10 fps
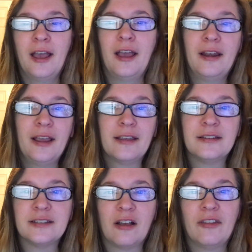And I can
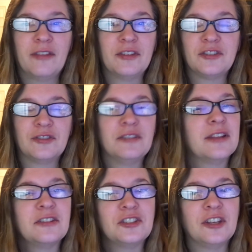tell that the street
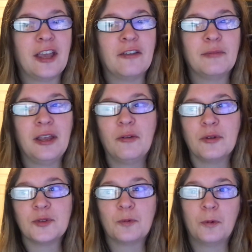that she gave me
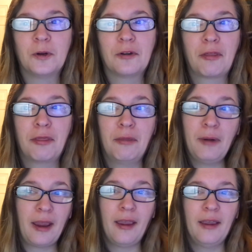was Ward
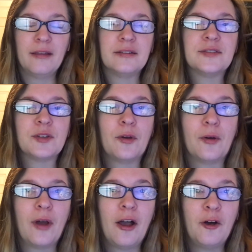3. And
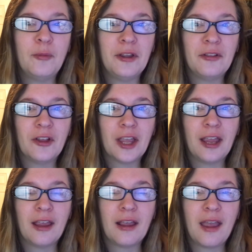so I'll be
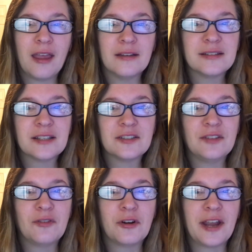looking in
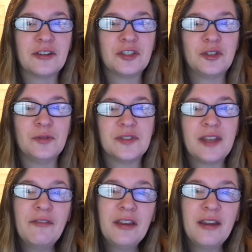
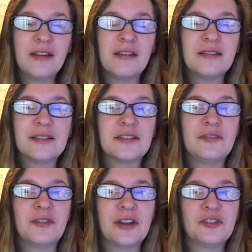64-27 and
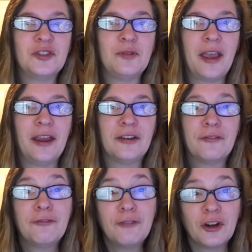64-28
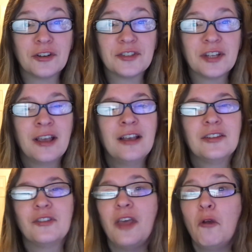first.
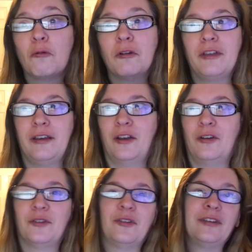So that really
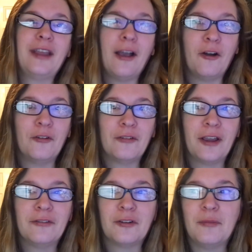narrows it down,
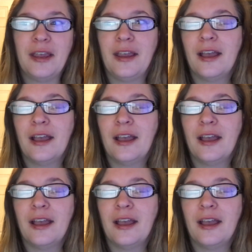right, for me.